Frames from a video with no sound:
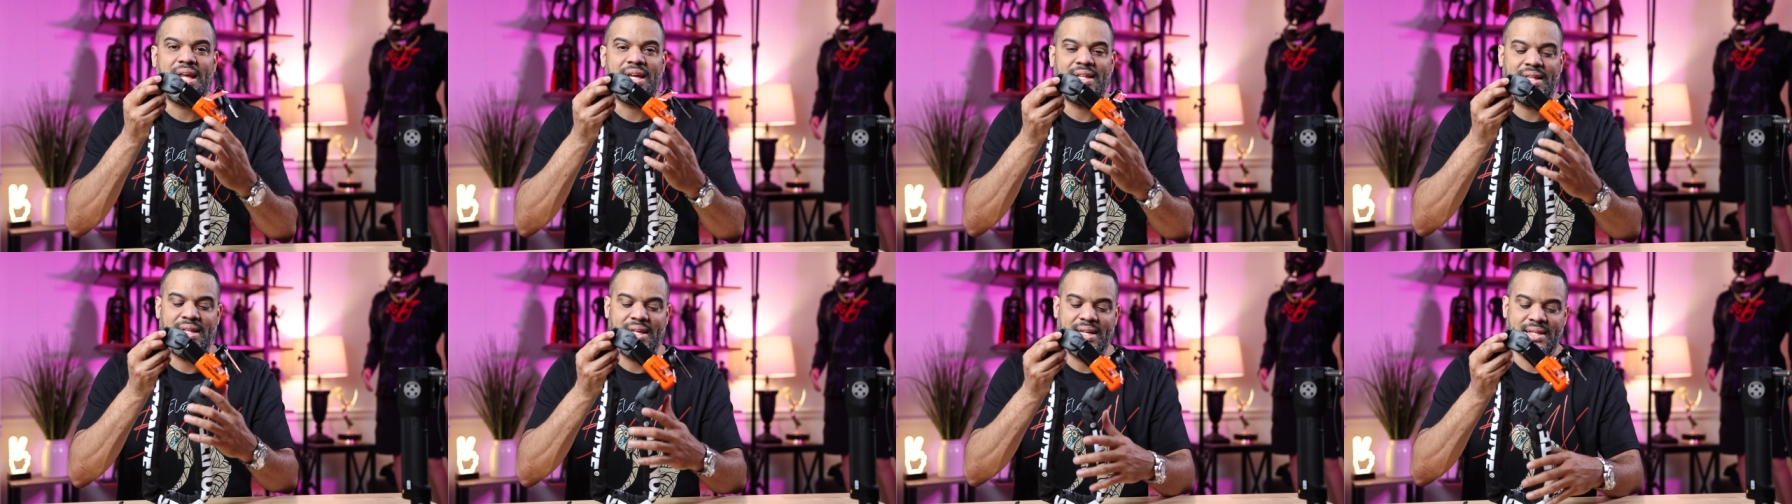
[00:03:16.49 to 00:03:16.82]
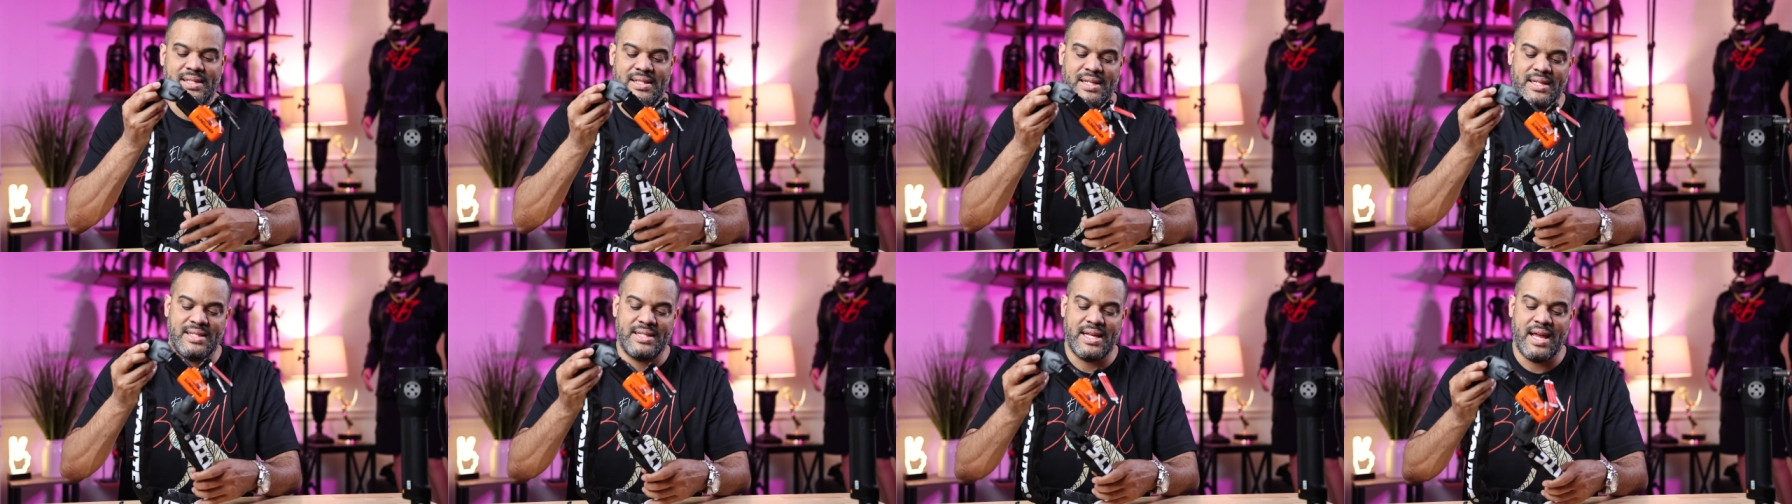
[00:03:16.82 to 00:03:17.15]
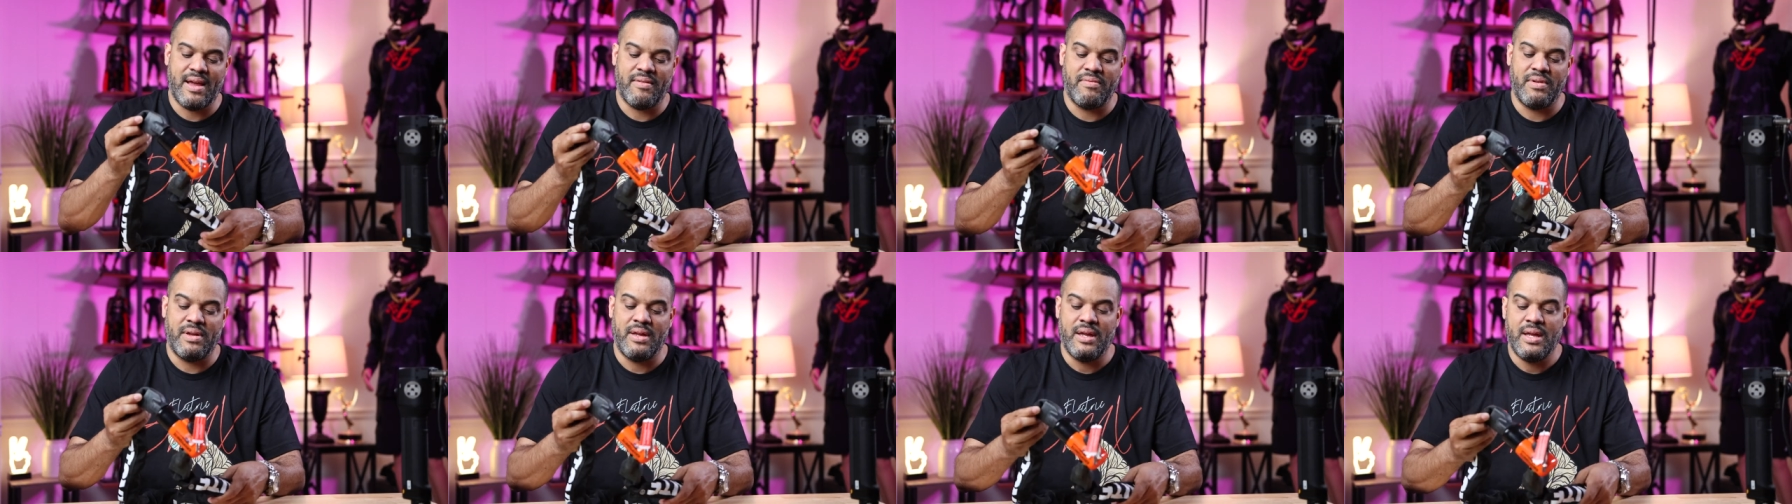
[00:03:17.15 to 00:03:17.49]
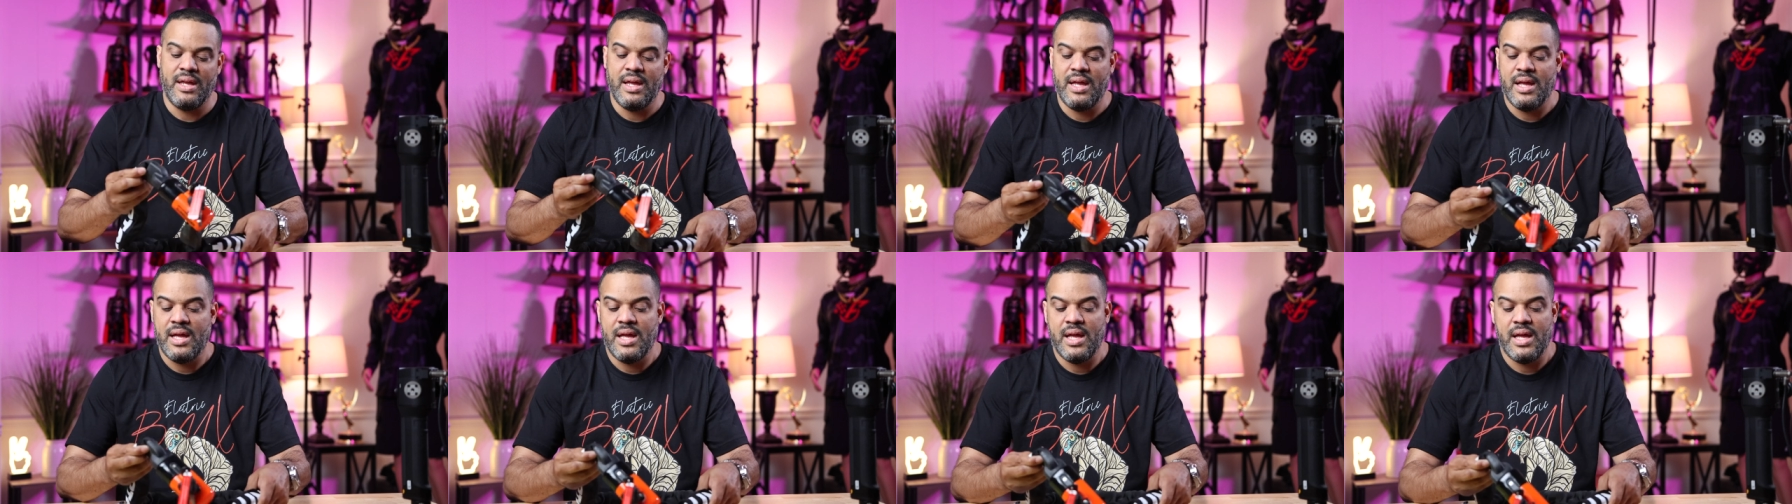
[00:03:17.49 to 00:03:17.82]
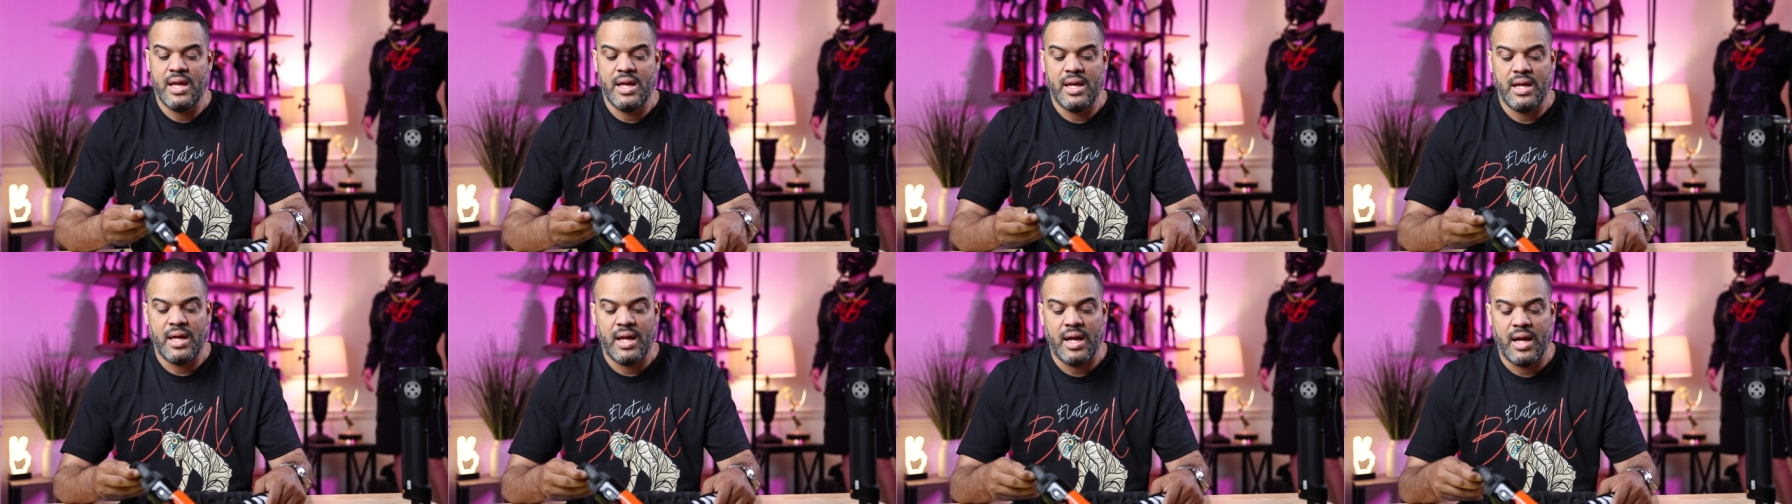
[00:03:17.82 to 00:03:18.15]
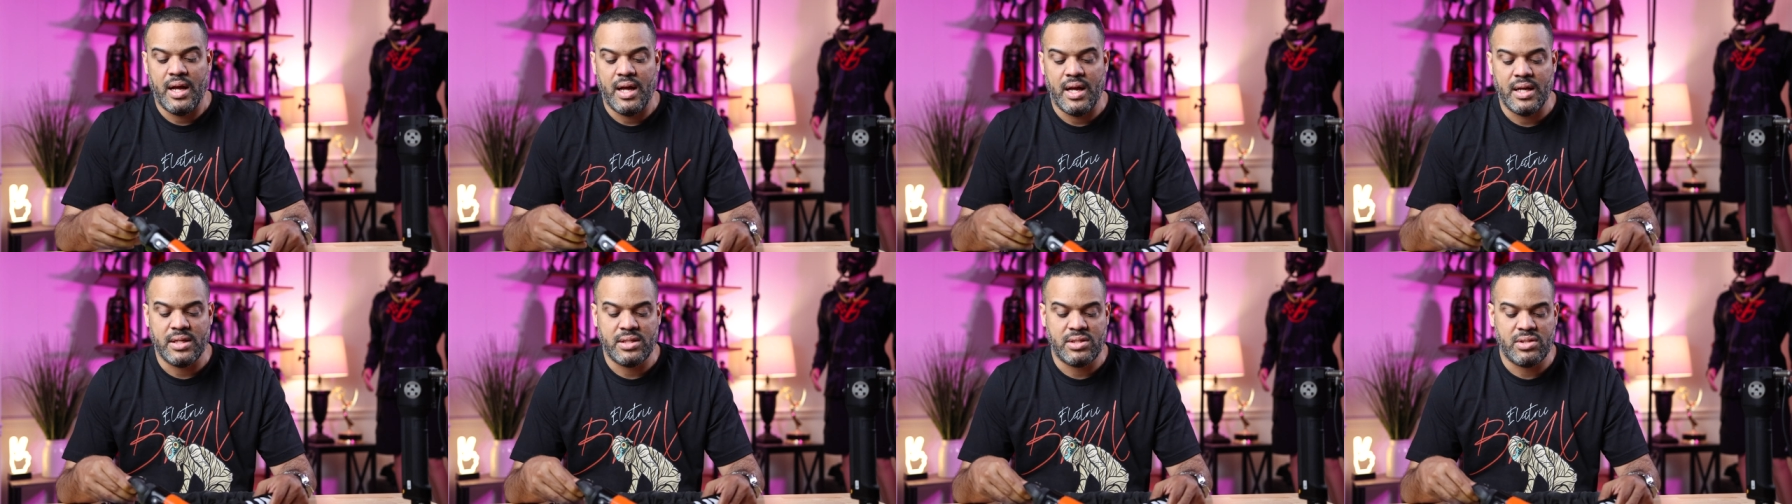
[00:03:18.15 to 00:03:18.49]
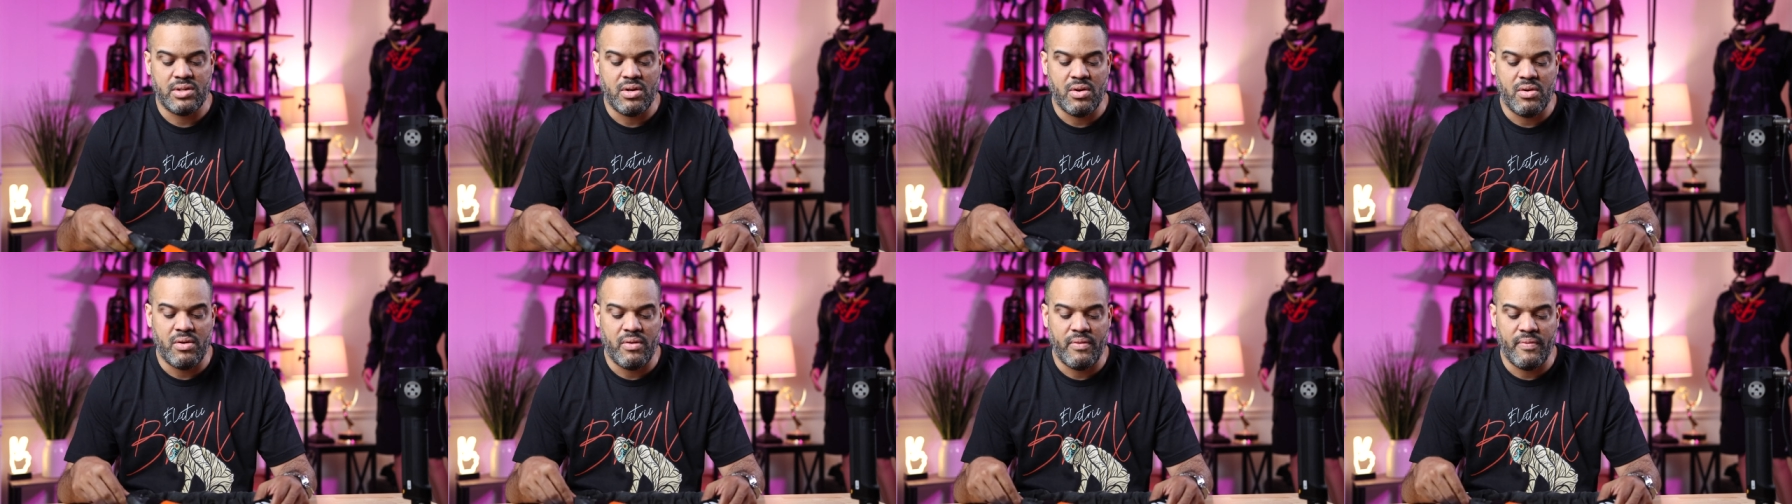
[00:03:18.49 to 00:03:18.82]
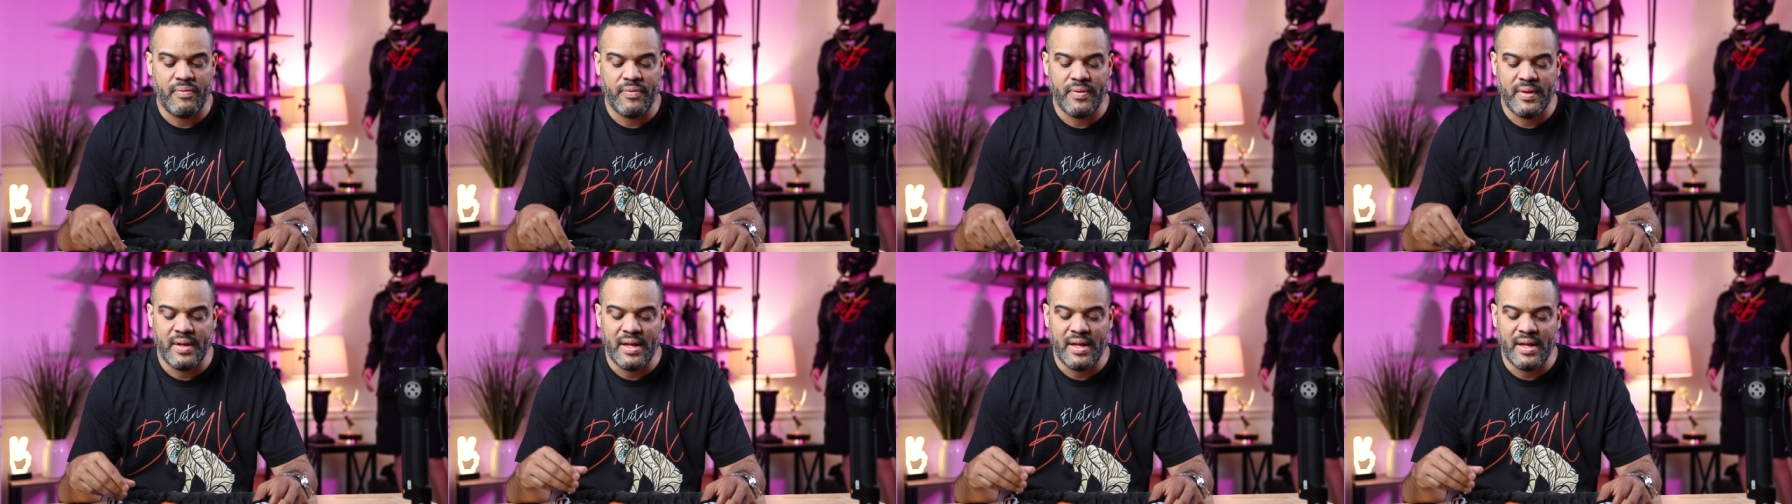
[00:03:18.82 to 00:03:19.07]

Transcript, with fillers: like this, this heavy. Uh, so